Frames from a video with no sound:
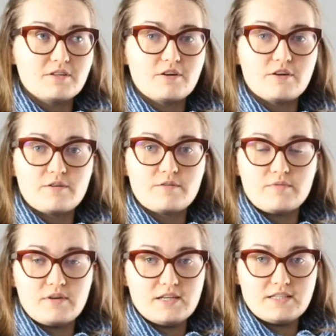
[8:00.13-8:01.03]
Their
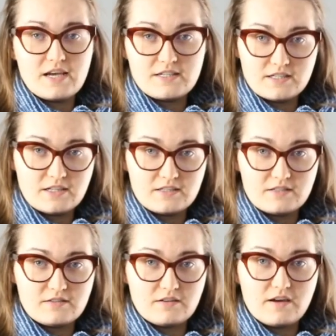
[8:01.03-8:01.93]

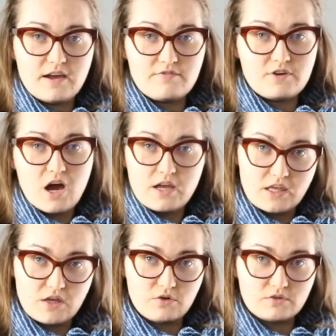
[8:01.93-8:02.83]
intestines have not
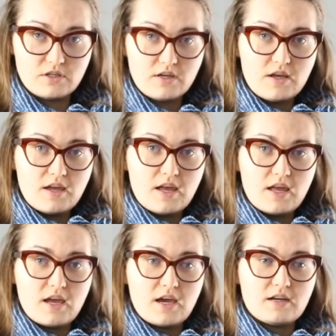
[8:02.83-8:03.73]
healed.
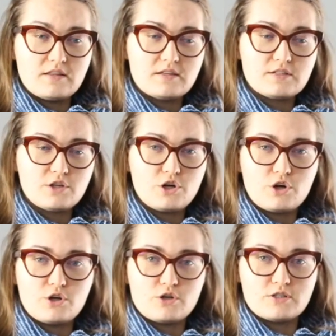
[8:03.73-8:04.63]
And this
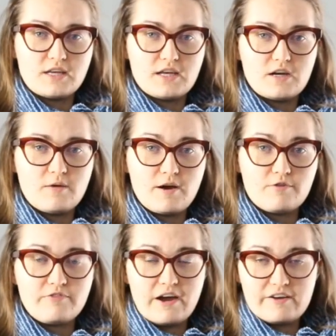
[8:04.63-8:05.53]
occurs in
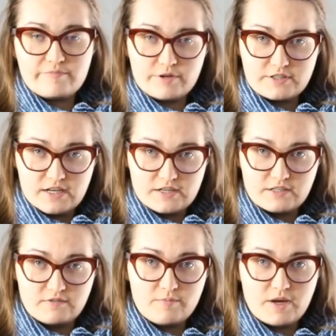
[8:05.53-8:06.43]
about 5%
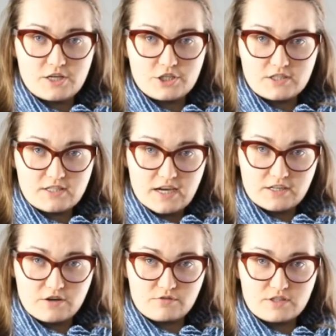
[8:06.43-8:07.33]
of the patients
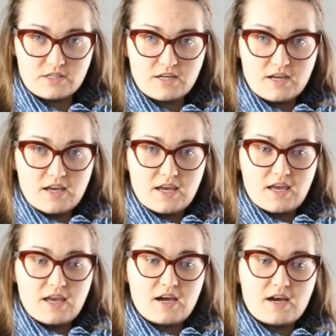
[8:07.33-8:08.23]
diagnosed.
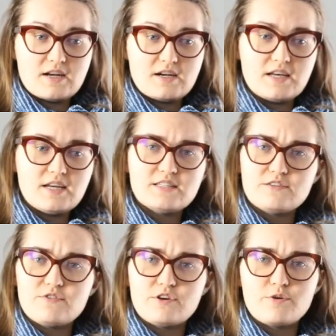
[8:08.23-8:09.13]
And it
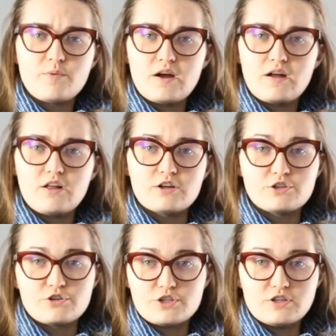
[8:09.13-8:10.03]
isn't very well
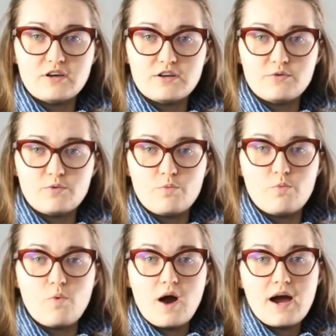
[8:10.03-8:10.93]
understood
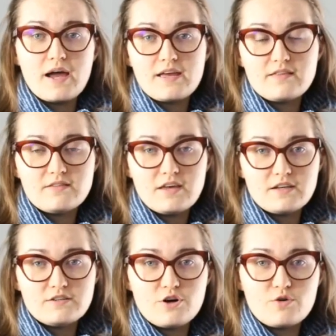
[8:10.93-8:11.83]
why
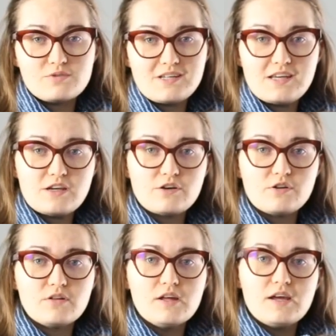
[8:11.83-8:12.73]
they don't
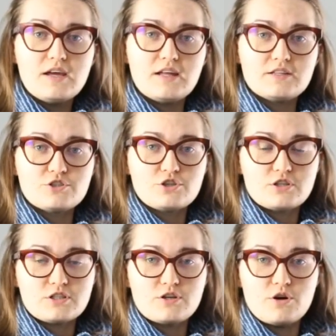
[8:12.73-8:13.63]
heal. It's
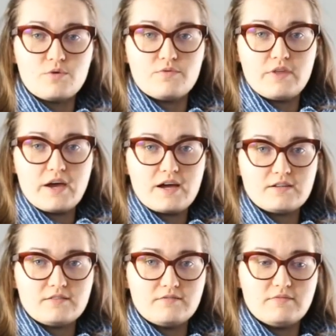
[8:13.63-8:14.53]
just known
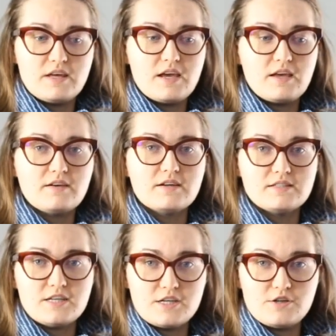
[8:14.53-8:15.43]
that they
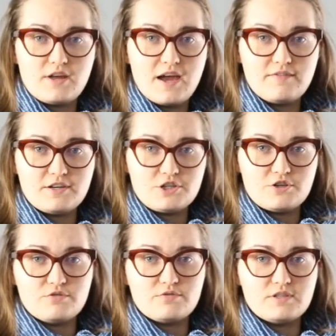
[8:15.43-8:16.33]
continue to have
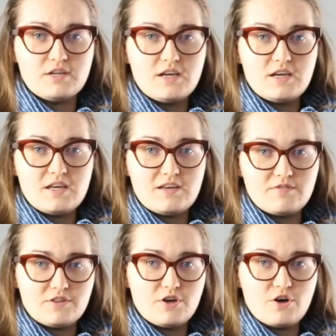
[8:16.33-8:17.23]
issues
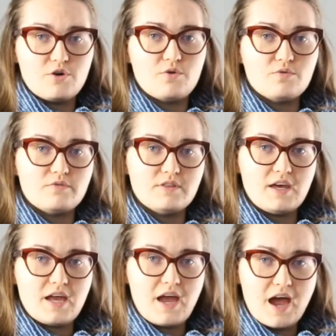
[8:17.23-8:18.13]
even though
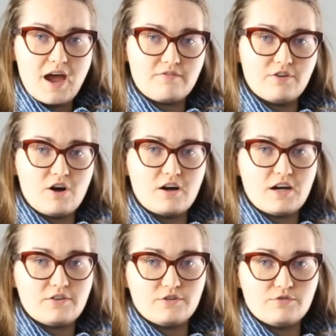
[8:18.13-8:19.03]
they have gone
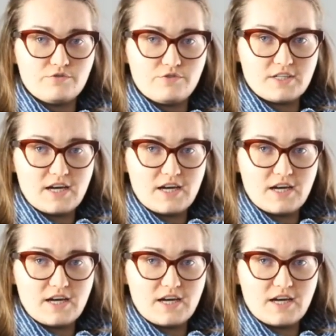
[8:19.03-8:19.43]
on the gluten-free